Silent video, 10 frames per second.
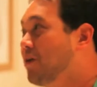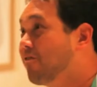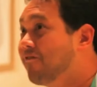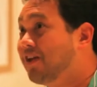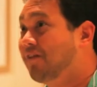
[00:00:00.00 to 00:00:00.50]
your
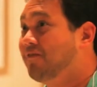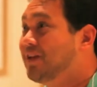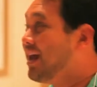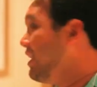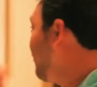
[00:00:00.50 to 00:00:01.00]
film,
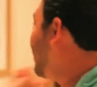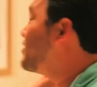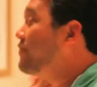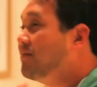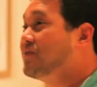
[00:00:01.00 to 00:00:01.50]
any of these
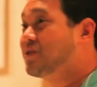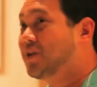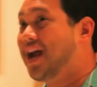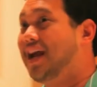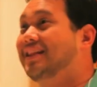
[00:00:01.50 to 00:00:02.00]
films
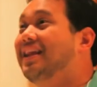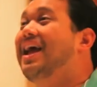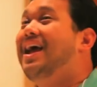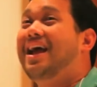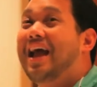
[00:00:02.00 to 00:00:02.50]
tonight,
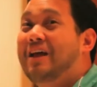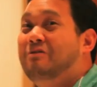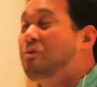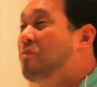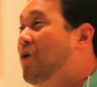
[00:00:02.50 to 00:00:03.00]
and
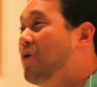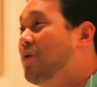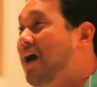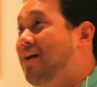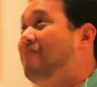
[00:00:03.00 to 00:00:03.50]
tomorrow,
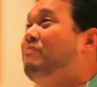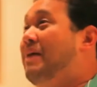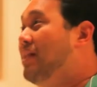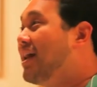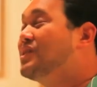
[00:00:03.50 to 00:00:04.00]
uh,
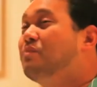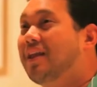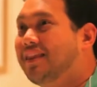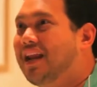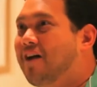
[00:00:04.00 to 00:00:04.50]
maybe next
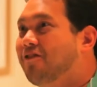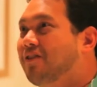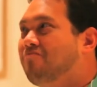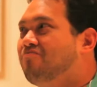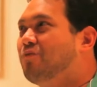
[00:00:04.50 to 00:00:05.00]
month, they'll have
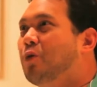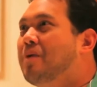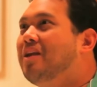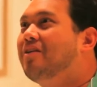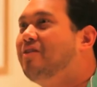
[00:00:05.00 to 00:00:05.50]
two
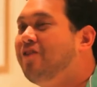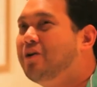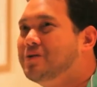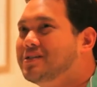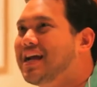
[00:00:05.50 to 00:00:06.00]
billion
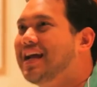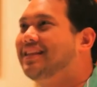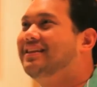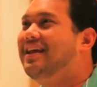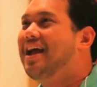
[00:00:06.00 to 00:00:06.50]
views.
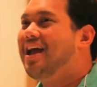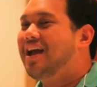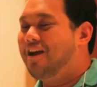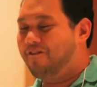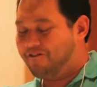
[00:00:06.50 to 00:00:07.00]
And
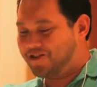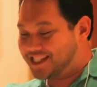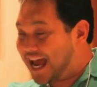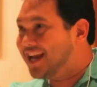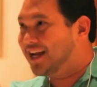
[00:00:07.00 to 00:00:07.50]
if
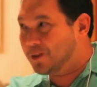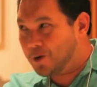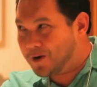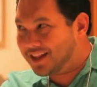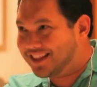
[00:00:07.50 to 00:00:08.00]
Psy can
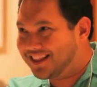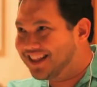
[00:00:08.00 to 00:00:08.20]
do it,